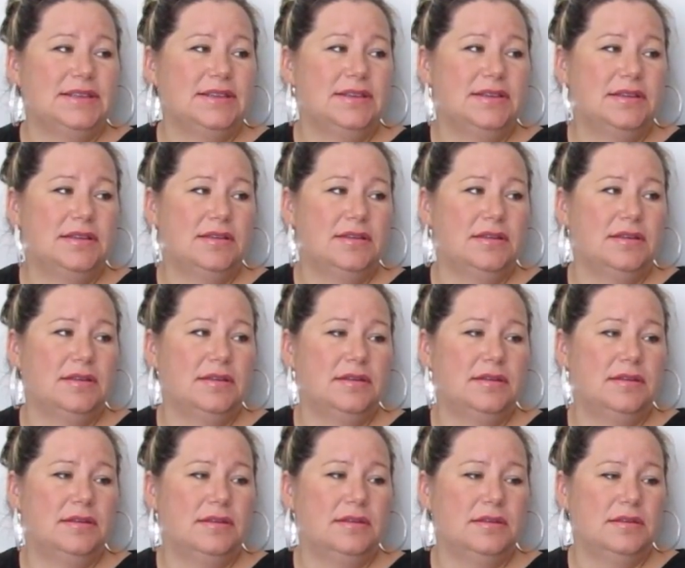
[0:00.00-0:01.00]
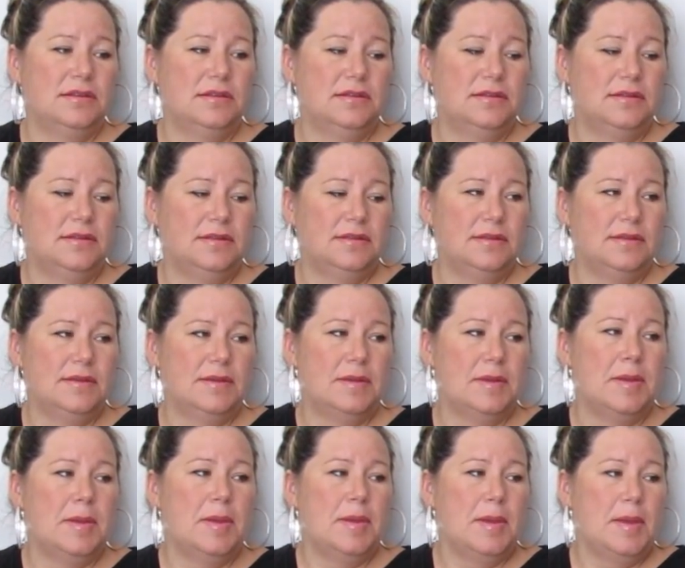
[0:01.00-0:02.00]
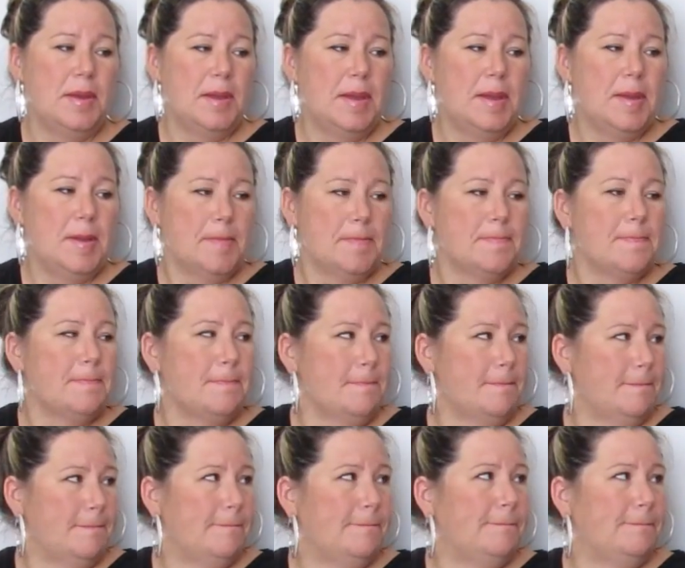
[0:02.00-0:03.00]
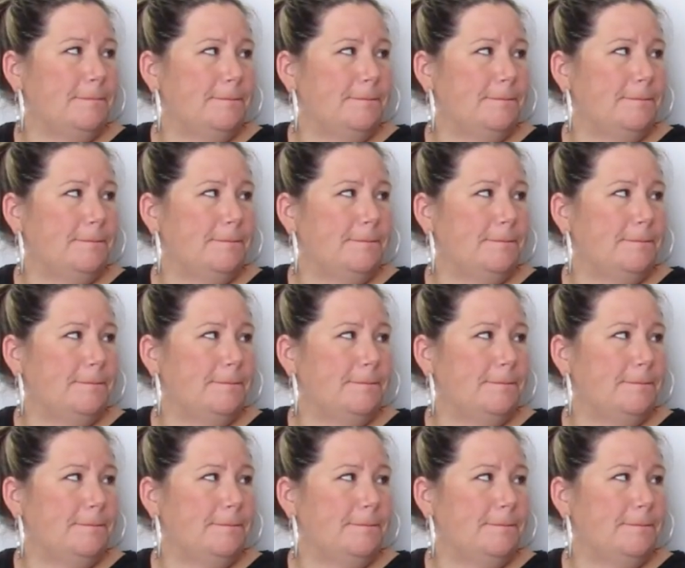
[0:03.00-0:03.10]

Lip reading: (not speaking)